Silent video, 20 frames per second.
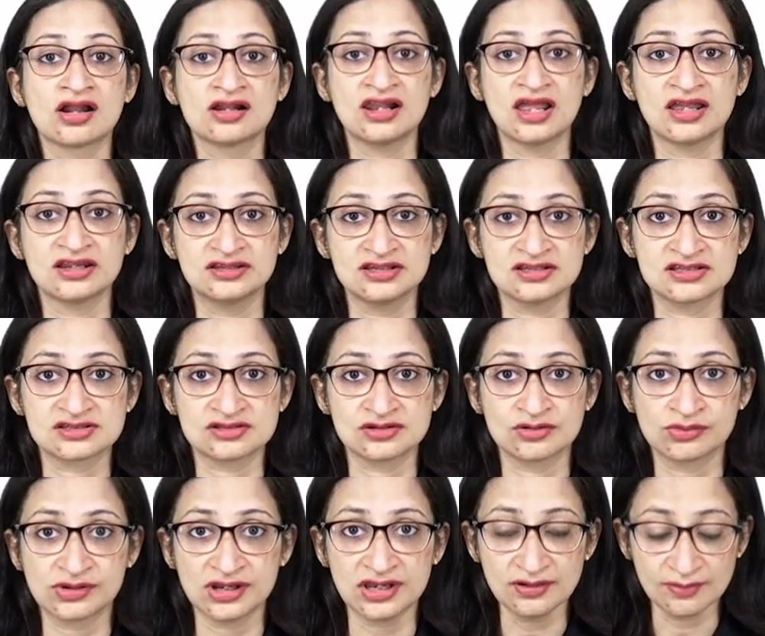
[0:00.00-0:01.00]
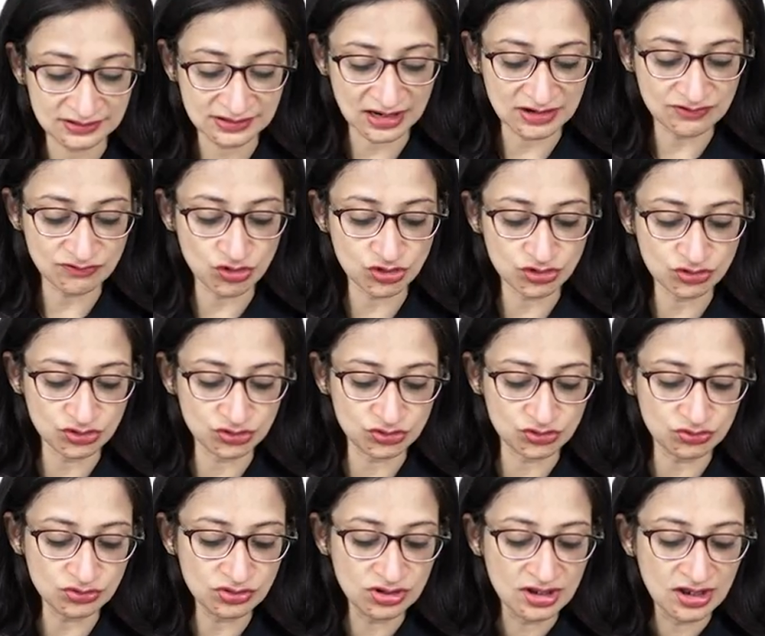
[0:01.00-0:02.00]
like this okay then what do you
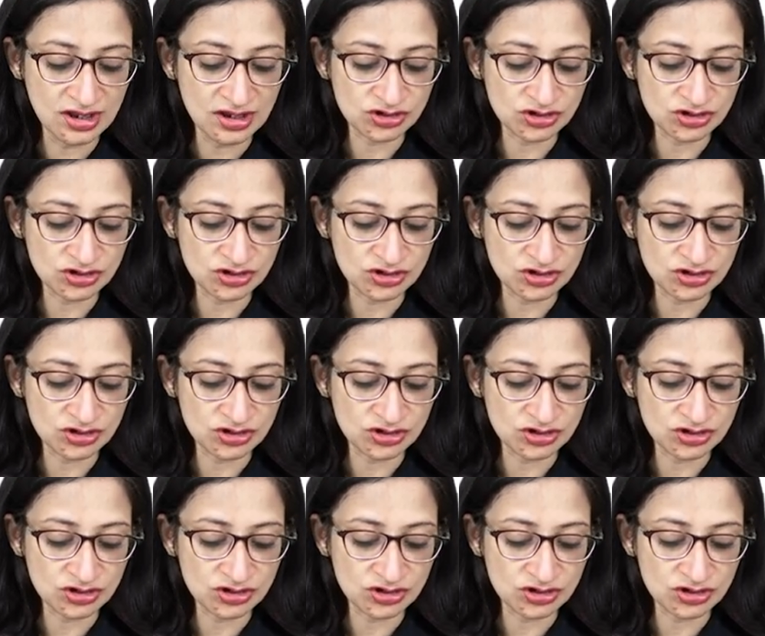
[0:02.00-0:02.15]
do